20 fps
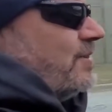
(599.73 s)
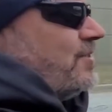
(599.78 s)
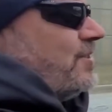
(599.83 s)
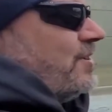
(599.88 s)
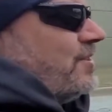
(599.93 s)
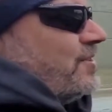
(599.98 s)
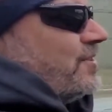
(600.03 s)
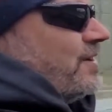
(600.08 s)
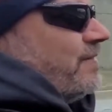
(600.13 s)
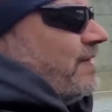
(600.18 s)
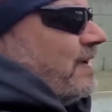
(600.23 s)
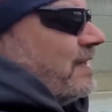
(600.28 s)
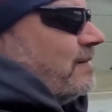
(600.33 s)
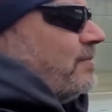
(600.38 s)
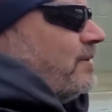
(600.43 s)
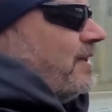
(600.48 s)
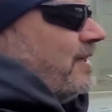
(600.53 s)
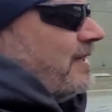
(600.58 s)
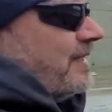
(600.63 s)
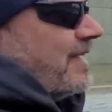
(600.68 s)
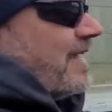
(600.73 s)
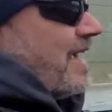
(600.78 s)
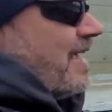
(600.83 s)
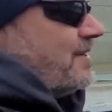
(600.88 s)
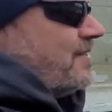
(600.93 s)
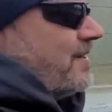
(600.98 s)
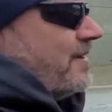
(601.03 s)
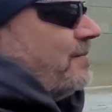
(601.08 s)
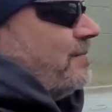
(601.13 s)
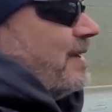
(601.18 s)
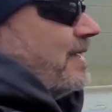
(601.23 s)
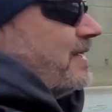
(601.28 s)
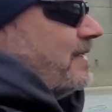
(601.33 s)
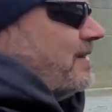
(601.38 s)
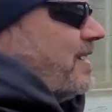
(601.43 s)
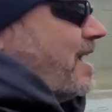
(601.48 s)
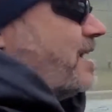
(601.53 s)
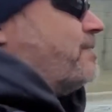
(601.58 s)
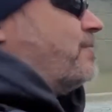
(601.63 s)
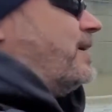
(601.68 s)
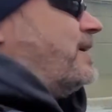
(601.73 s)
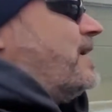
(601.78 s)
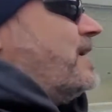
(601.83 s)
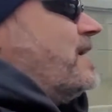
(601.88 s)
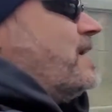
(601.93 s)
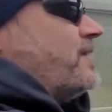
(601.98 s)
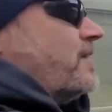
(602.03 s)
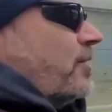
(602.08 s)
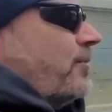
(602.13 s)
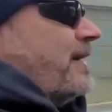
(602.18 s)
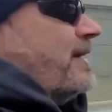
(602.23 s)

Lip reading: which is available in gas and plug-in hybrid. The